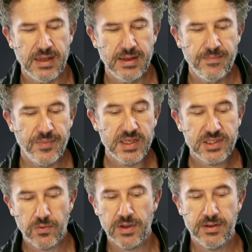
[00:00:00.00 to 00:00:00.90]

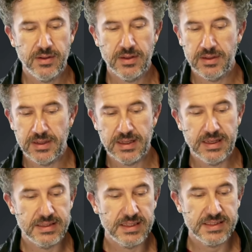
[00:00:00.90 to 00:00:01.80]
This one,
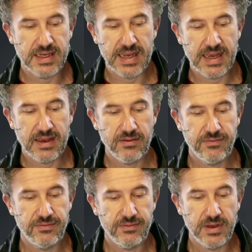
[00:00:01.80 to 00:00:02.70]
it doesn't
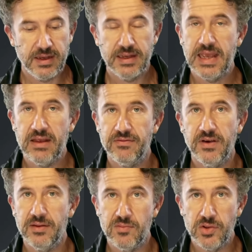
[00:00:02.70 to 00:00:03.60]
have, I can't
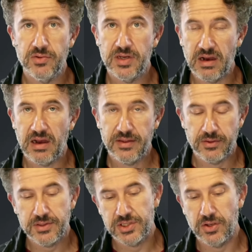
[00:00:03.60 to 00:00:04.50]
find muted
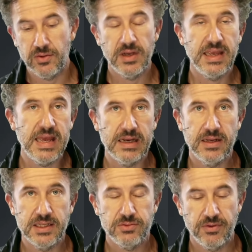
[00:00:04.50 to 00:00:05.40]
either. So again,
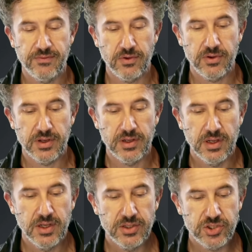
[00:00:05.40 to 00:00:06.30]
it's reverted
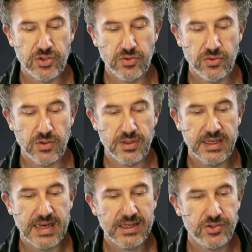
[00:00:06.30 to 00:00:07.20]
to the
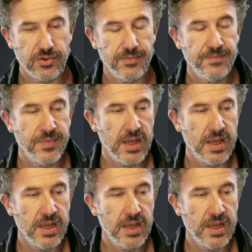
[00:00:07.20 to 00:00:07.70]
natural.